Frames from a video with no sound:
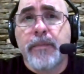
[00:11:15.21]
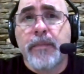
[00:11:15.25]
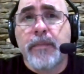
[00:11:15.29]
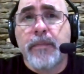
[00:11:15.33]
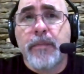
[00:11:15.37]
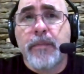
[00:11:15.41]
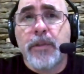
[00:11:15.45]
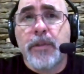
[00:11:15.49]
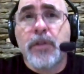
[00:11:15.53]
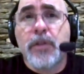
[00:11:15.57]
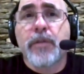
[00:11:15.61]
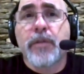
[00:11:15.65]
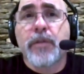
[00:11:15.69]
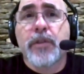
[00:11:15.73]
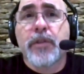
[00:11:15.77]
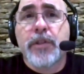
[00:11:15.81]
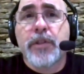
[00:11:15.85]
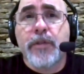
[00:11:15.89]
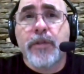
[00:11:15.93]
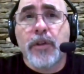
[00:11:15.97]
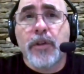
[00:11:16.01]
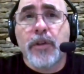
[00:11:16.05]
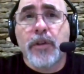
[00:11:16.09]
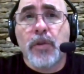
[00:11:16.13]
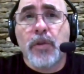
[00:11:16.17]
the
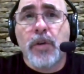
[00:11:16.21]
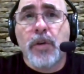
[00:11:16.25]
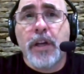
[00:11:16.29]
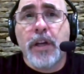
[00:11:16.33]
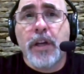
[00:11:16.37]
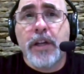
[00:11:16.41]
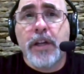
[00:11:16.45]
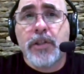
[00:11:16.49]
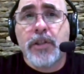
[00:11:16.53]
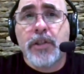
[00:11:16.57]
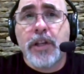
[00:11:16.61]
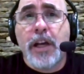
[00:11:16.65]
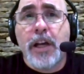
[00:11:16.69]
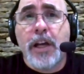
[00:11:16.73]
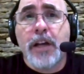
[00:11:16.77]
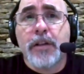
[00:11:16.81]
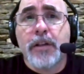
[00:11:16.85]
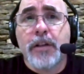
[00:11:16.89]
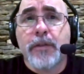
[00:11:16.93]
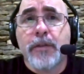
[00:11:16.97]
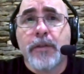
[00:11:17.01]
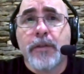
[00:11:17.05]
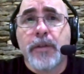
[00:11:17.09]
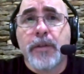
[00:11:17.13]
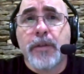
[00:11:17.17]
University of Illinois at
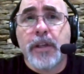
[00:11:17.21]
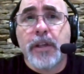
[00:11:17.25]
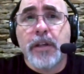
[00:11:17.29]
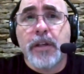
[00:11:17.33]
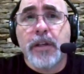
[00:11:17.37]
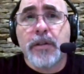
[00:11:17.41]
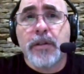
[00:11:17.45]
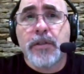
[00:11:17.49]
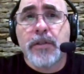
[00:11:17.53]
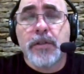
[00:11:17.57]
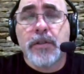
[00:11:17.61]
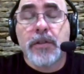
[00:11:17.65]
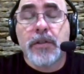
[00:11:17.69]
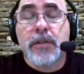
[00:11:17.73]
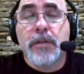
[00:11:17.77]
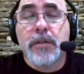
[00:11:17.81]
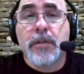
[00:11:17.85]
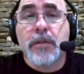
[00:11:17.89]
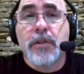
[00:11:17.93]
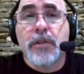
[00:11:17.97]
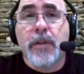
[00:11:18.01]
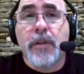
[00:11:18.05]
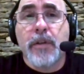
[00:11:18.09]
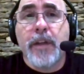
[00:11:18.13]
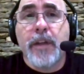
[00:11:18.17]
Chicago for years, and
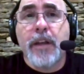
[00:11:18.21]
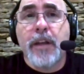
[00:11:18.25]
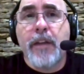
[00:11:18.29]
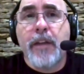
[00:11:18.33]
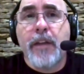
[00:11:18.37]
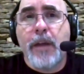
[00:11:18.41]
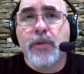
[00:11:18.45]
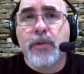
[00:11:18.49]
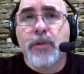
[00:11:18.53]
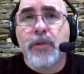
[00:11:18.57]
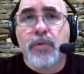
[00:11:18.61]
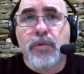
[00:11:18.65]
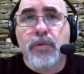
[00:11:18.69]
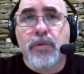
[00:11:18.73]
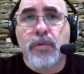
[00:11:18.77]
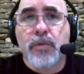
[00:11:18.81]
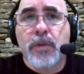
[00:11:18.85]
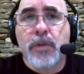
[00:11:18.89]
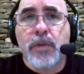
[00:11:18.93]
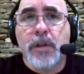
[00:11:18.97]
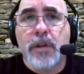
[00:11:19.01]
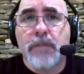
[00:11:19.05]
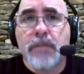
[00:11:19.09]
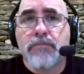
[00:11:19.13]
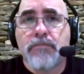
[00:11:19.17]
so then I was
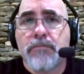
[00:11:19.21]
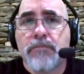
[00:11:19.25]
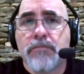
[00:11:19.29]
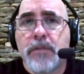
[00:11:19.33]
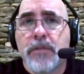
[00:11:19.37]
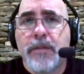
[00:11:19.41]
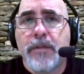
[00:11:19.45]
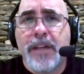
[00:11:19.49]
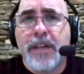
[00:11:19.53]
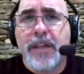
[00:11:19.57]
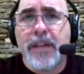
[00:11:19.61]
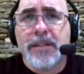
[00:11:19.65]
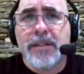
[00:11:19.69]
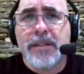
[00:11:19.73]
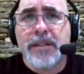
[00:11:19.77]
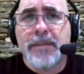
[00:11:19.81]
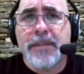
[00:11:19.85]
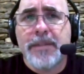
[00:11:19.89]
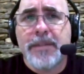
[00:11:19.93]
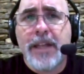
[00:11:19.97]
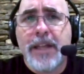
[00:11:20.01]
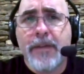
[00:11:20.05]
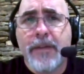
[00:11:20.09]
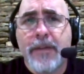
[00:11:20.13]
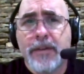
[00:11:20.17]
recruited in
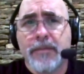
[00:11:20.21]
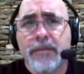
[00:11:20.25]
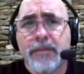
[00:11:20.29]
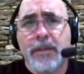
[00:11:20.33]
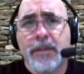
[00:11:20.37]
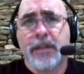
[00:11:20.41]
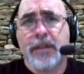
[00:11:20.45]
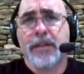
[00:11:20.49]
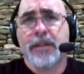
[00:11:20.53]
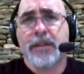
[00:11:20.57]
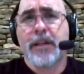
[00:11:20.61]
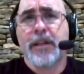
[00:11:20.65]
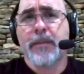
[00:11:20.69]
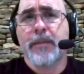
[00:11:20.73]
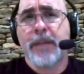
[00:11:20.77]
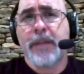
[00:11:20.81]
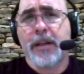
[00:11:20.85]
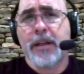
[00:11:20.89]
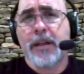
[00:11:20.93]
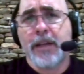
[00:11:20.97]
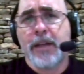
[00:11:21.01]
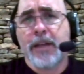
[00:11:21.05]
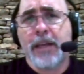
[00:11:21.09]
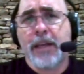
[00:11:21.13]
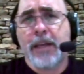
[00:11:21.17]
2007 and come
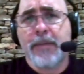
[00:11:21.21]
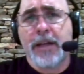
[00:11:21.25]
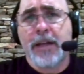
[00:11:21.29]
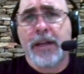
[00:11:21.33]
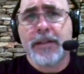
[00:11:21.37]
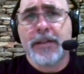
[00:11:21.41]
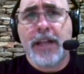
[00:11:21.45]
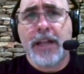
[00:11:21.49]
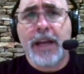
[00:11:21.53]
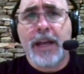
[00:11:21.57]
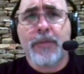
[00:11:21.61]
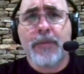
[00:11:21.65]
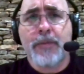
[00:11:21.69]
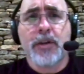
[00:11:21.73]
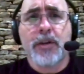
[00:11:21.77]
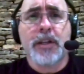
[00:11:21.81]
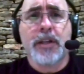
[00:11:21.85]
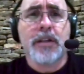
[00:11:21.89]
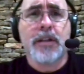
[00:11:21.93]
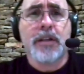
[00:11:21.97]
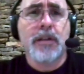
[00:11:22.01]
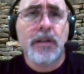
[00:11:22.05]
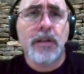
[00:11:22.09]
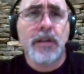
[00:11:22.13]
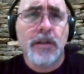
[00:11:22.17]
down came down to
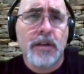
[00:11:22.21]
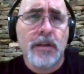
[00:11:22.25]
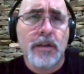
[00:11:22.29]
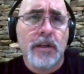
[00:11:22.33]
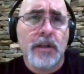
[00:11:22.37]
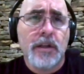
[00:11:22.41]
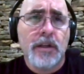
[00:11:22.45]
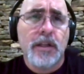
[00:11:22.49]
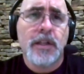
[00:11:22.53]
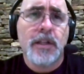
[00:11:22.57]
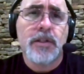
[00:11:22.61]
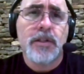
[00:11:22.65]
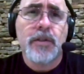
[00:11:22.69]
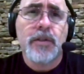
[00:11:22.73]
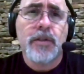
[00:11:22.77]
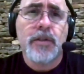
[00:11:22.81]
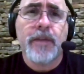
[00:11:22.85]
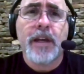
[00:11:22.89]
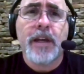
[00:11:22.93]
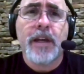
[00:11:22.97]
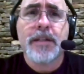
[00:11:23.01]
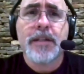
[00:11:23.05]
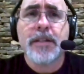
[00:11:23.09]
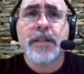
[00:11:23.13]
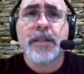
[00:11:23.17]
Emory in
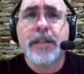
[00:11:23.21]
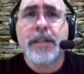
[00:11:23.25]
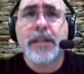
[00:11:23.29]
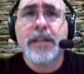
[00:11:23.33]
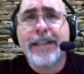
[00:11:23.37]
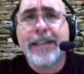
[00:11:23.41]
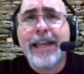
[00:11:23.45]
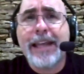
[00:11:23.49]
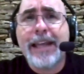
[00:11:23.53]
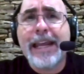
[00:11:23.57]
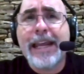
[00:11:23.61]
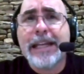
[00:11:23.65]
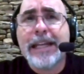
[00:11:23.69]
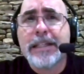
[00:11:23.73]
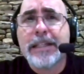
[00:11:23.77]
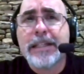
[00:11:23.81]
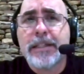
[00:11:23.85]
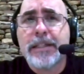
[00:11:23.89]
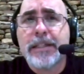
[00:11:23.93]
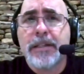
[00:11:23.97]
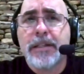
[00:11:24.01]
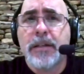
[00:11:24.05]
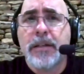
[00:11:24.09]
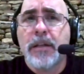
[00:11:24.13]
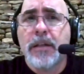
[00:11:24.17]

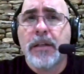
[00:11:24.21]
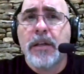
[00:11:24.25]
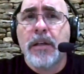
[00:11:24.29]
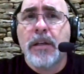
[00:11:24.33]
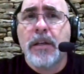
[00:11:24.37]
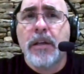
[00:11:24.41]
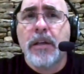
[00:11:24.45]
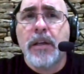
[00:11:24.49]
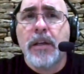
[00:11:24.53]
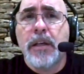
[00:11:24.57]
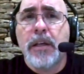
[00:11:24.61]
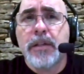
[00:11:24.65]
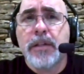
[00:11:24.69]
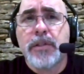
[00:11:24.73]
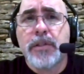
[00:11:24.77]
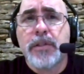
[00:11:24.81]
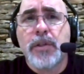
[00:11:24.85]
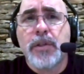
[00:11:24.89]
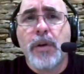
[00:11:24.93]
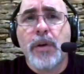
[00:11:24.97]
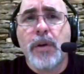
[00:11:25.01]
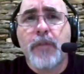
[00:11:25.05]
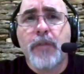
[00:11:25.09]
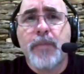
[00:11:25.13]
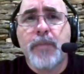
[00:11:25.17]
2008, and
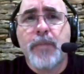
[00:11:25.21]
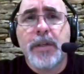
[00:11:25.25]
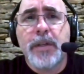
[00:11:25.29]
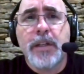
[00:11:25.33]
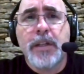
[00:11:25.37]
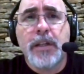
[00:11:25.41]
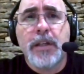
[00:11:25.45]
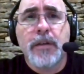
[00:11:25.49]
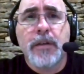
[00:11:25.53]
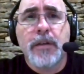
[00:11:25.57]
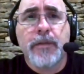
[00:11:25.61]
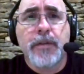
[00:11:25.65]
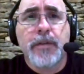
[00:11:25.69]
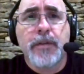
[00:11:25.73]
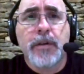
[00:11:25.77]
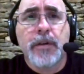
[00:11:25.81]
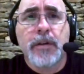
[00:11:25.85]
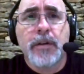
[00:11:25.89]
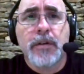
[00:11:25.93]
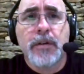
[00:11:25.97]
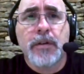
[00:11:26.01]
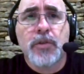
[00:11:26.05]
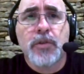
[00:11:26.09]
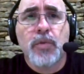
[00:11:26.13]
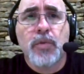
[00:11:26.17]
so I've been here
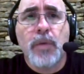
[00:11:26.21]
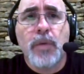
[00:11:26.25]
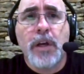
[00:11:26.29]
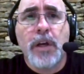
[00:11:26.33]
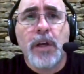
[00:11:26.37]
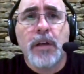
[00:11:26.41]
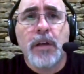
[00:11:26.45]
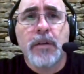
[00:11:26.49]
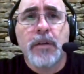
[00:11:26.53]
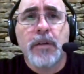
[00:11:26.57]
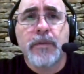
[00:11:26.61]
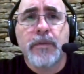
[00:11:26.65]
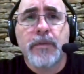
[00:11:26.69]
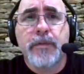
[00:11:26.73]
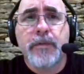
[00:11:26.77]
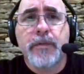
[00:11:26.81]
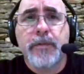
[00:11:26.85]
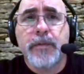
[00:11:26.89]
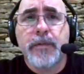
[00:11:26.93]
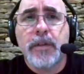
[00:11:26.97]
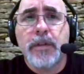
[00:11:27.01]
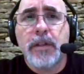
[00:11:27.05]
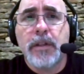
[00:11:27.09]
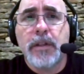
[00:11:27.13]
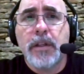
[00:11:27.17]
for
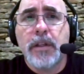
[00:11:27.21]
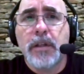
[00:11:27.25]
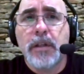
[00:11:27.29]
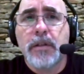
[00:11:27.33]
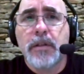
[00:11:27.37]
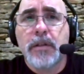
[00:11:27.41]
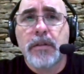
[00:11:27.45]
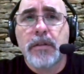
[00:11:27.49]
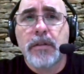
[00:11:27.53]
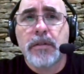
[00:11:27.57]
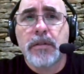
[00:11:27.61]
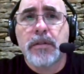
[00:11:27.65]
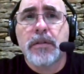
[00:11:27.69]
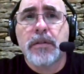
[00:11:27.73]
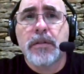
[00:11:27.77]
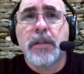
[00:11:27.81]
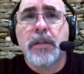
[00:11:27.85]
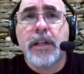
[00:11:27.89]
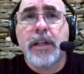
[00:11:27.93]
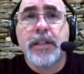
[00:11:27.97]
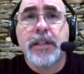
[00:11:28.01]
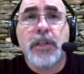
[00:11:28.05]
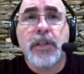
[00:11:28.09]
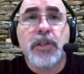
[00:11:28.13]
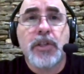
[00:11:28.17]
12 years, and
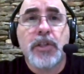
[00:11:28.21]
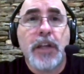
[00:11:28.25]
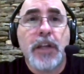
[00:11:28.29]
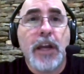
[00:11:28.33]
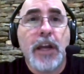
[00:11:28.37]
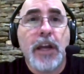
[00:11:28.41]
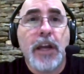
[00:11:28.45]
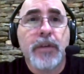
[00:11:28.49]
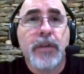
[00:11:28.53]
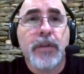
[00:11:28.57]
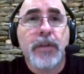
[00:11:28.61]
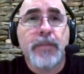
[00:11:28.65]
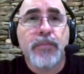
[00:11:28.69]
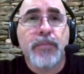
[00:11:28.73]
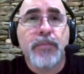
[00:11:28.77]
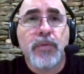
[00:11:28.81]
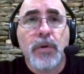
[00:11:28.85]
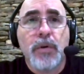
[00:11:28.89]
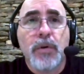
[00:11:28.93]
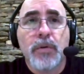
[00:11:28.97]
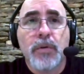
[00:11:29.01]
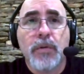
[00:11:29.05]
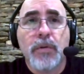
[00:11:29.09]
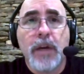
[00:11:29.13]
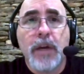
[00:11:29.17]
I teach in every
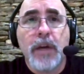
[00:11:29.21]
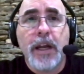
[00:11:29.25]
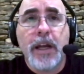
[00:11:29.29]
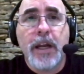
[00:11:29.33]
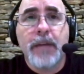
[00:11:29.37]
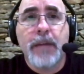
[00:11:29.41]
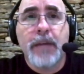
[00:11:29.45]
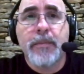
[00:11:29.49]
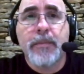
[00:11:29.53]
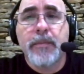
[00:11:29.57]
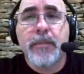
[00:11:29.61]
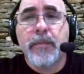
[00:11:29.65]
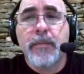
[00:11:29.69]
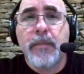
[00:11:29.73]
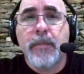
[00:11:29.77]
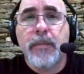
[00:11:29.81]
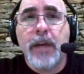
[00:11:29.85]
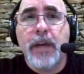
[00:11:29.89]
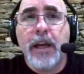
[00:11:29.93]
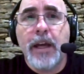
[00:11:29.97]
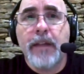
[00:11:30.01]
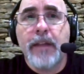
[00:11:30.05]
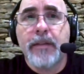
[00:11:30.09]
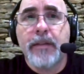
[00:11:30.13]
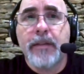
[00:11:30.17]
program
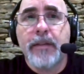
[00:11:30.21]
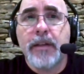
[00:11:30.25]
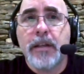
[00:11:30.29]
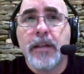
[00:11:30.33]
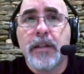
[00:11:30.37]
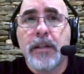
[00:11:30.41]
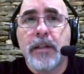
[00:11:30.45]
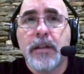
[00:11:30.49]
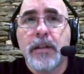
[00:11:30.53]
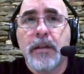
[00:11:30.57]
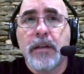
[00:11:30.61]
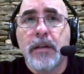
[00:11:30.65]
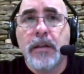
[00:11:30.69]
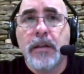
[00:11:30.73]
at the